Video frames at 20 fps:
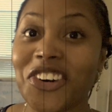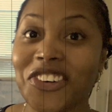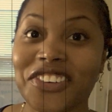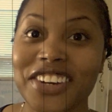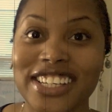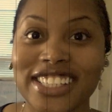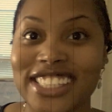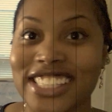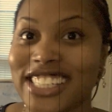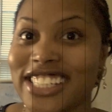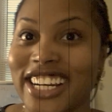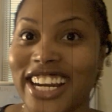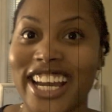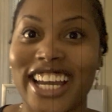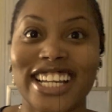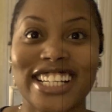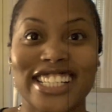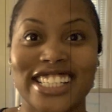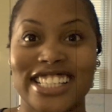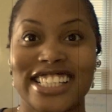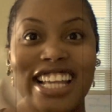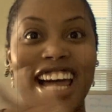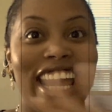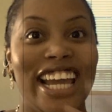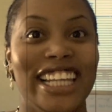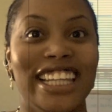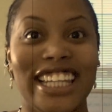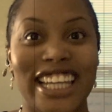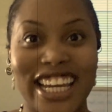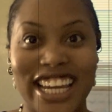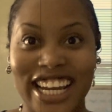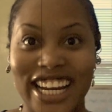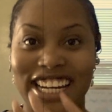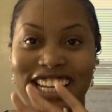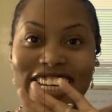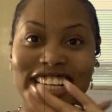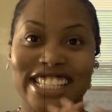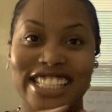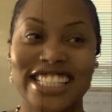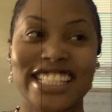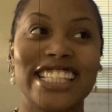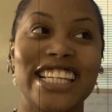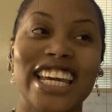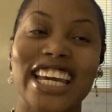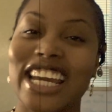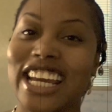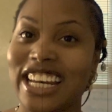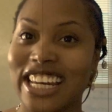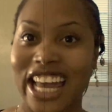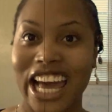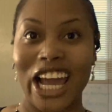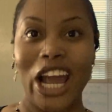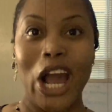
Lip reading: always see your edges laid and slayed.